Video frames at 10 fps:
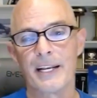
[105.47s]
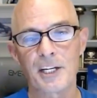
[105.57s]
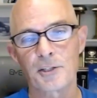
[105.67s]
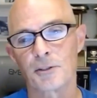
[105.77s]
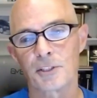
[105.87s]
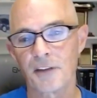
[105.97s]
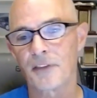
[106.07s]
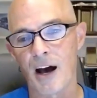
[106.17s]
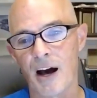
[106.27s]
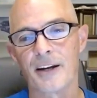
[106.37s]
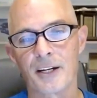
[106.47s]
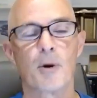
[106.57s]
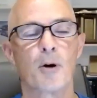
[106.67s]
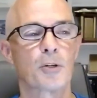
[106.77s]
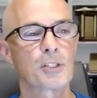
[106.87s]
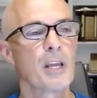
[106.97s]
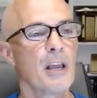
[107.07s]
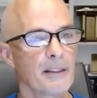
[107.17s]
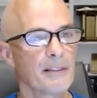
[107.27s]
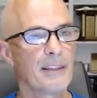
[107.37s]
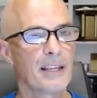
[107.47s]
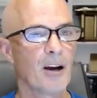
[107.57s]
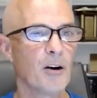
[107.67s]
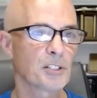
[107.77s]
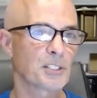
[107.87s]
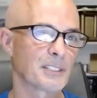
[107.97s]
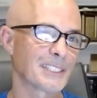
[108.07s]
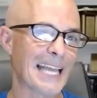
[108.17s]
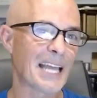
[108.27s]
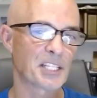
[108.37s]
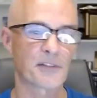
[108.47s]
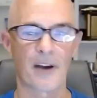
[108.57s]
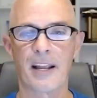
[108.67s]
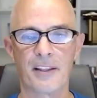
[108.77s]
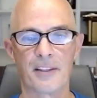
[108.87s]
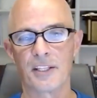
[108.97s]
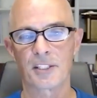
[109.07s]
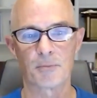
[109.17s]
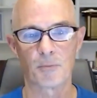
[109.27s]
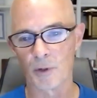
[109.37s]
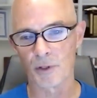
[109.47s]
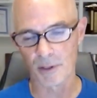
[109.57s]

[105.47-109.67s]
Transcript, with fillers: National stuff, the hot air motors, they all satisfied this with